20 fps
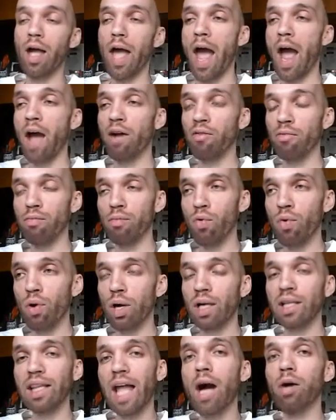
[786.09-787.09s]
have
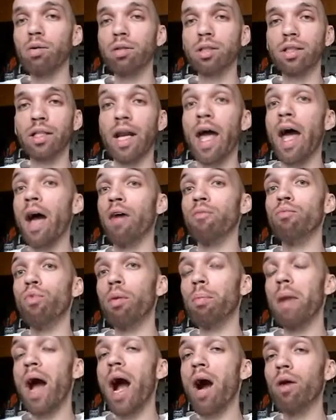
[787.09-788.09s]
more clout and have
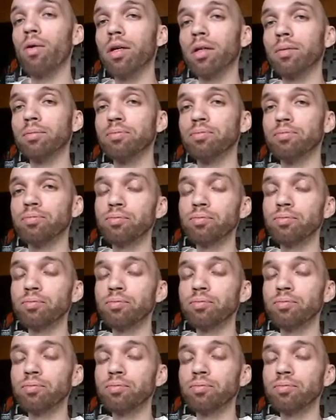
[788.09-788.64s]
more power,